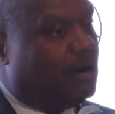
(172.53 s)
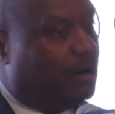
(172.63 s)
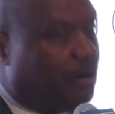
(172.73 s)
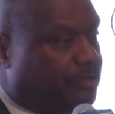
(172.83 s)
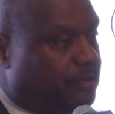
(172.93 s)

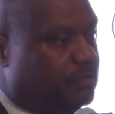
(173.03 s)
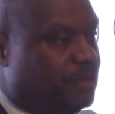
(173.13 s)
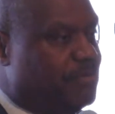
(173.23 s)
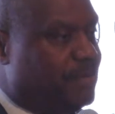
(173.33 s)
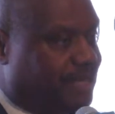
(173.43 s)
often
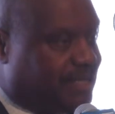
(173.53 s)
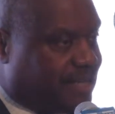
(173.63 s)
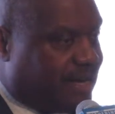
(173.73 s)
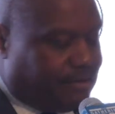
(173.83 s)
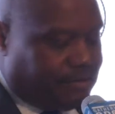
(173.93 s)
with many
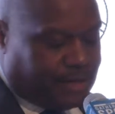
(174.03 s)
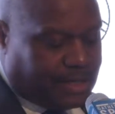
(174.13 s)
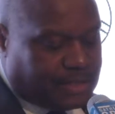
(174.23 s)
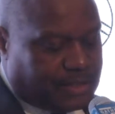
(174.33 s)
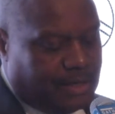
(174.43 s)
side
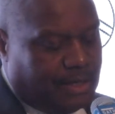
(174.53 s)
effects.